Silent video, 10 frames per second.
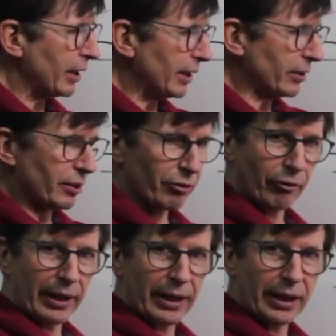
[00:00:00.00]

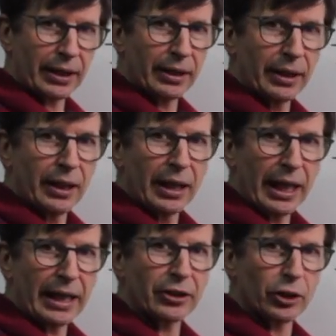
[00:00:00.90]
integrating
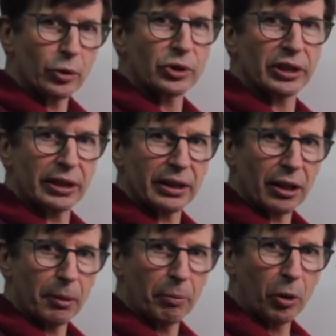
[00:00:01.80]
and using
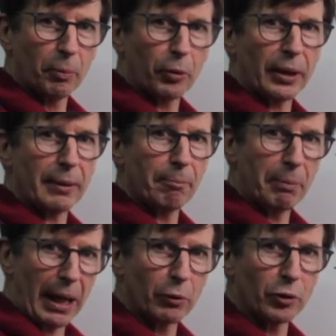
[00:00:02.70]
appropriate
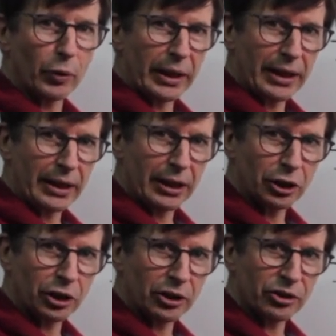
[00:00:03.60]
boundary
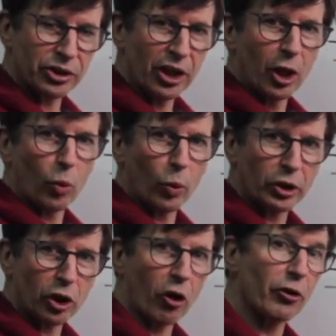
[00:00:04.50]
conditions,
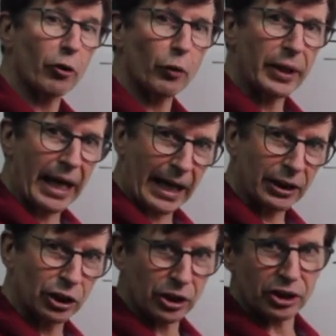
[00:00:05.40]
which are the
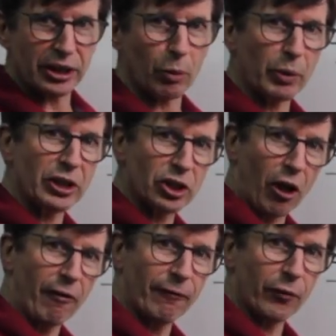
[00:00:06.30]
reactions that we
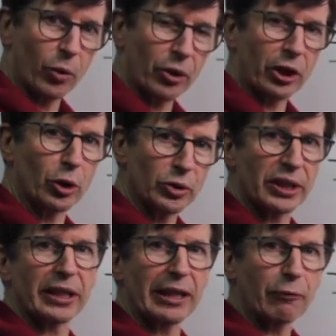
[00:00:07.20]
solve for
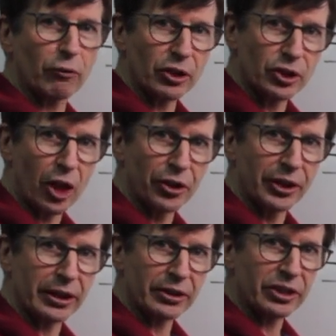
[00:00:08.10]
using the
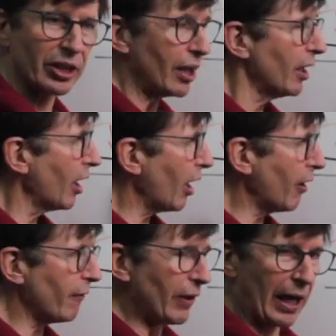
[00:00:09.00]
resultants
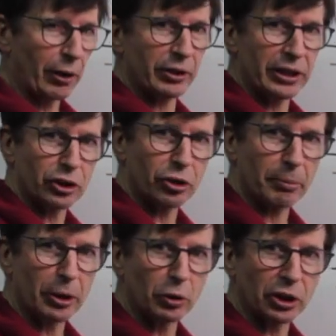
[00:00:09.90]
of our
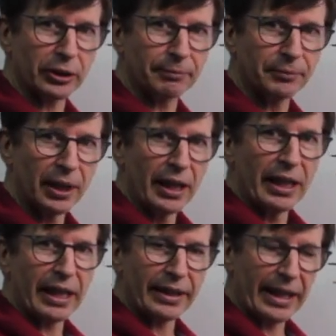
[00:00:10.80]
distribution.
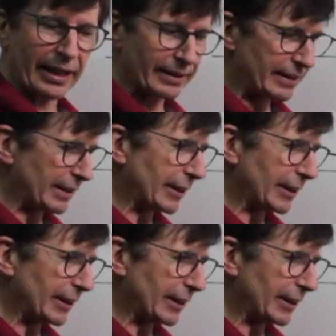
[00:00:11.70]
And that